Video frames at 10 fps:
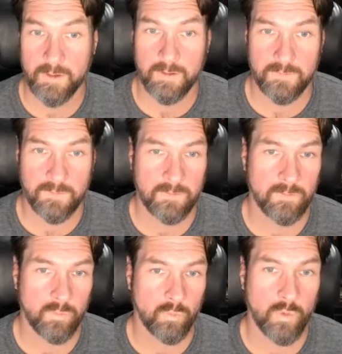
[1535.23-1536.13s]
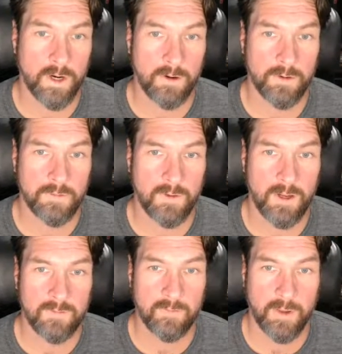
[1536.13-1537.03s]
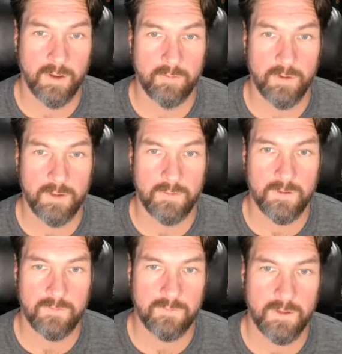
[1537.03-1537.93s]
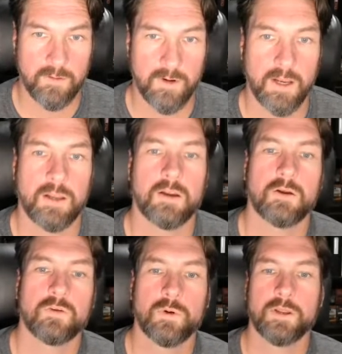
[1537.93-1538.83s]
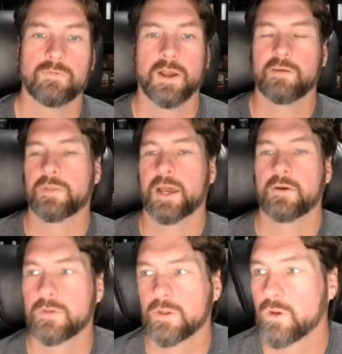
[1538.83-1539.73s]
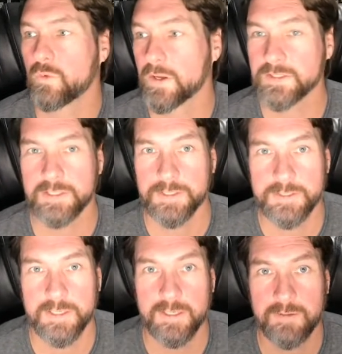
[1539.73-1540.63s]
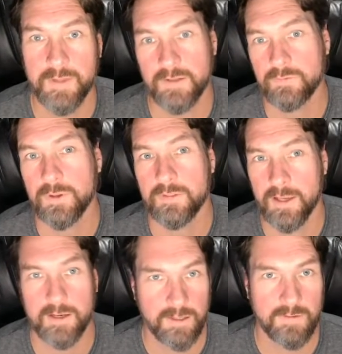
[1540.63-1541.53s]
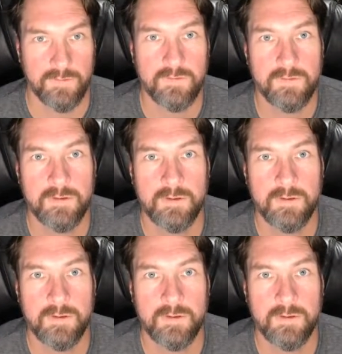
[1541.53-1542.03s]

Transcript: And this is where it talks about, right? This thing right here, 25,000 USDC, that's what that is.